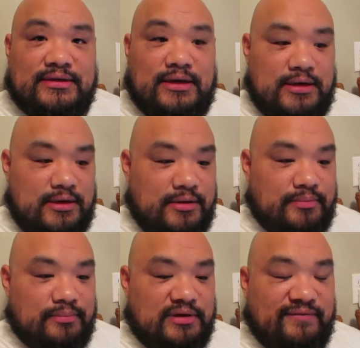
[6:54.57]

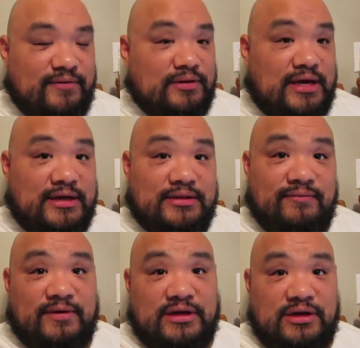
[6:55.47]
Um, if you liked
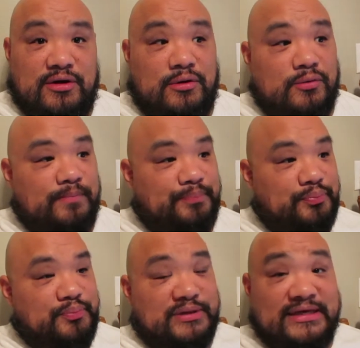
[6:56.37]
the video,
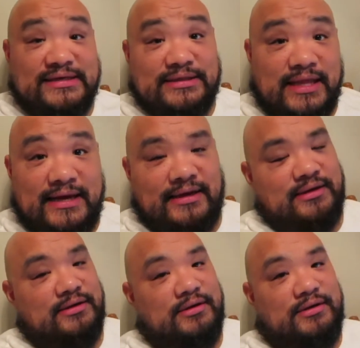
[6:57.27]
please like,
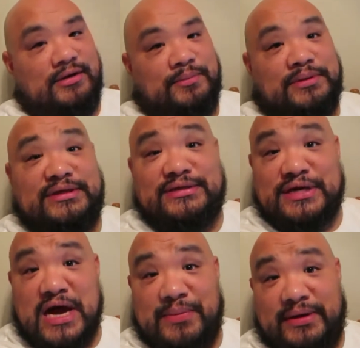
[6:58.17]
please
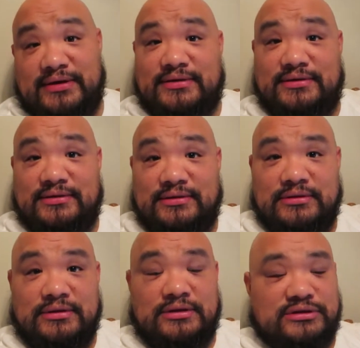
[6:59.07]
comment,
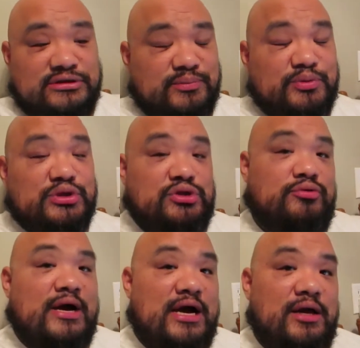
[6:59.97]

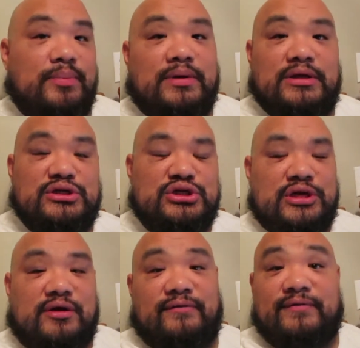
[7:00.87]
subscribe, and
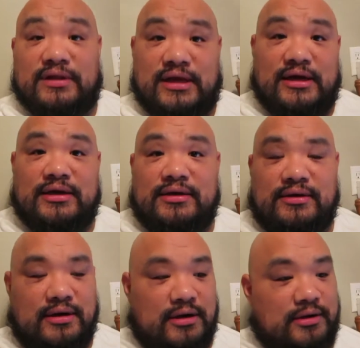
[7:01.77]
share you like.
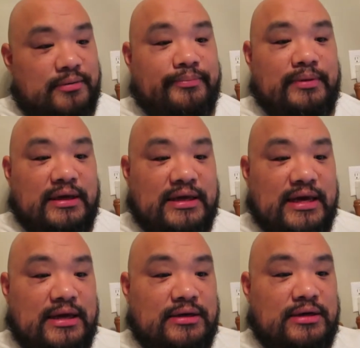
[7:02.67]
Um,
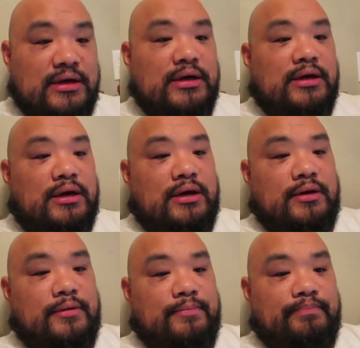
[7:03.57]
again,
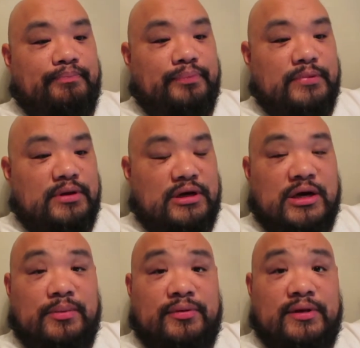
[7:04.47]
um, a
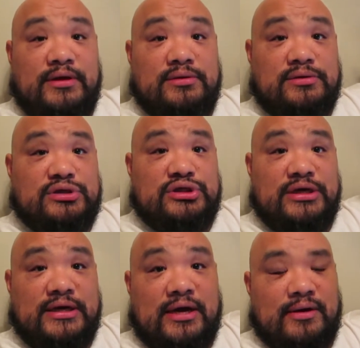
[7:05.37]
couple things.
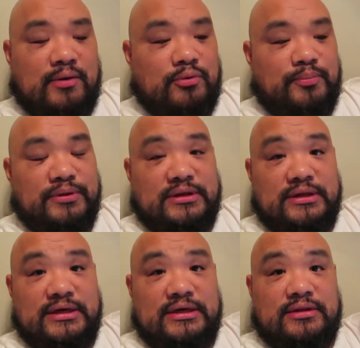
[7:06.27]
Check out. I will put the
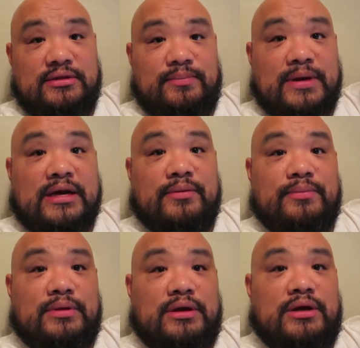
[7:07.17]
link in the
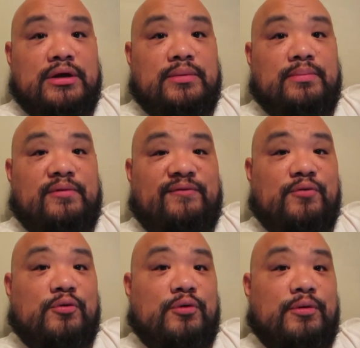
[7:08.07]
bottom um,
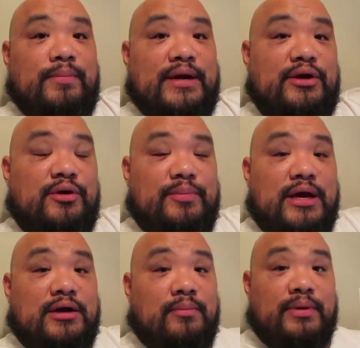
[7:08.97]
for my Nerd
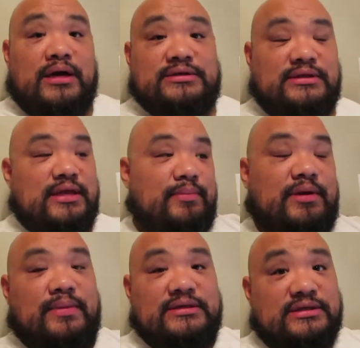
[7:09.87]
Block unboxing that me
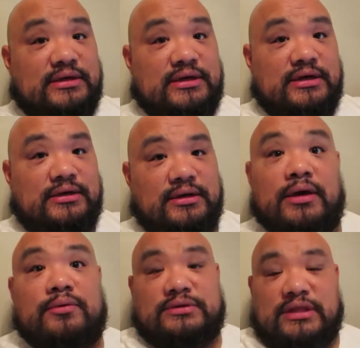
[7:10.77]
and my son did.
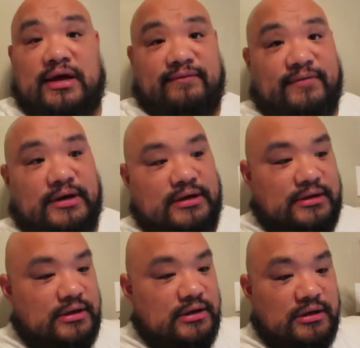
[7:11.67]
Uh, it was a lot of
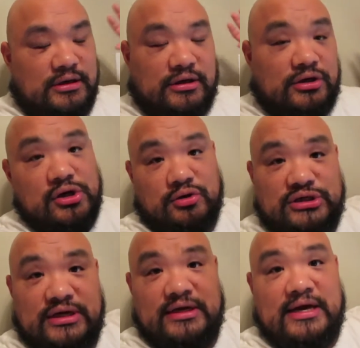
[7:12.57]
fun. Go
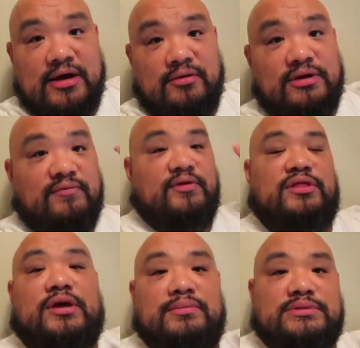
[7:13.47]
check it out, give it a
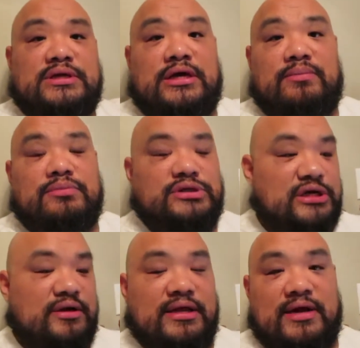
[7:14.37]
thumbs up,
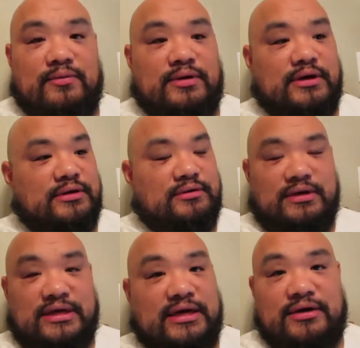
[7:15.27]
share that one,
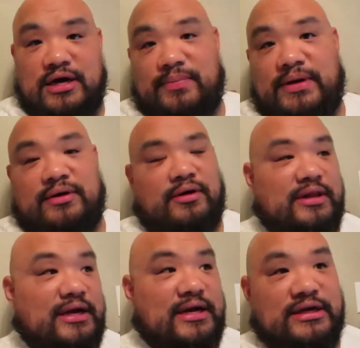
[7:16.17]
again, comment, all
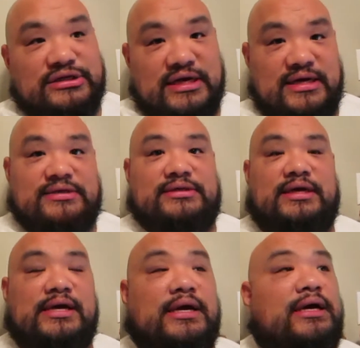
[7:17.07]
that kind of jazz.
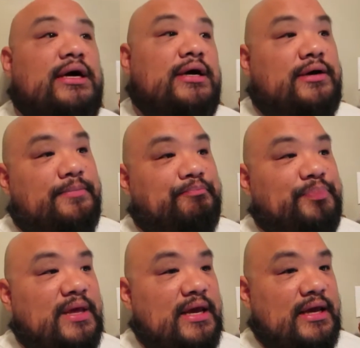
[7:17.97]
Um,
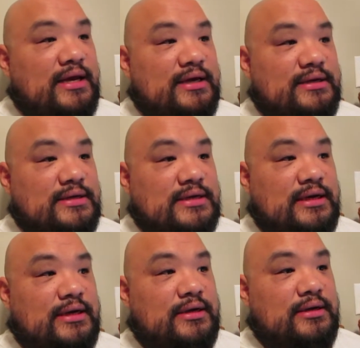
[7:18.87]
and
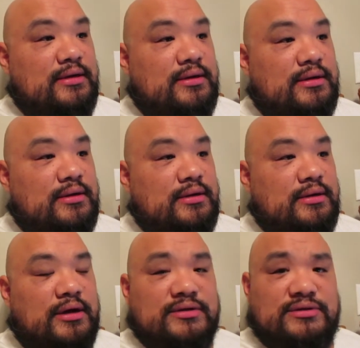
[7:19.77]
uh,
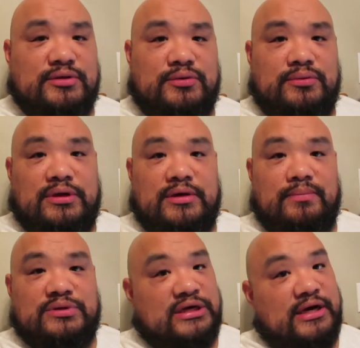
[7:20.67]
uh, also
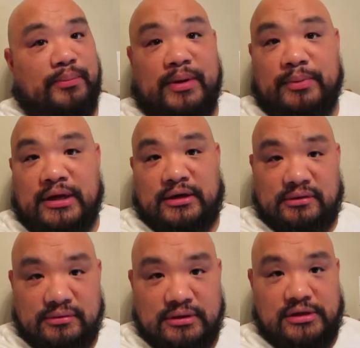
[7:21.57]
um, check out my blog.
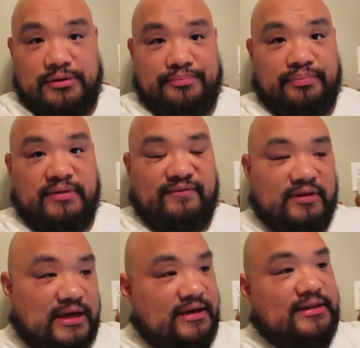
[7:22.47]
Um, if
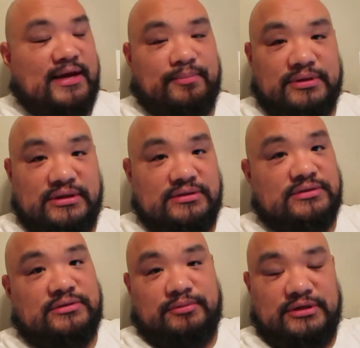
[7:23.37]
you like that,
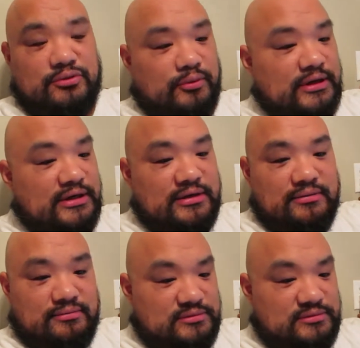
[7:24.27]
please, please read it.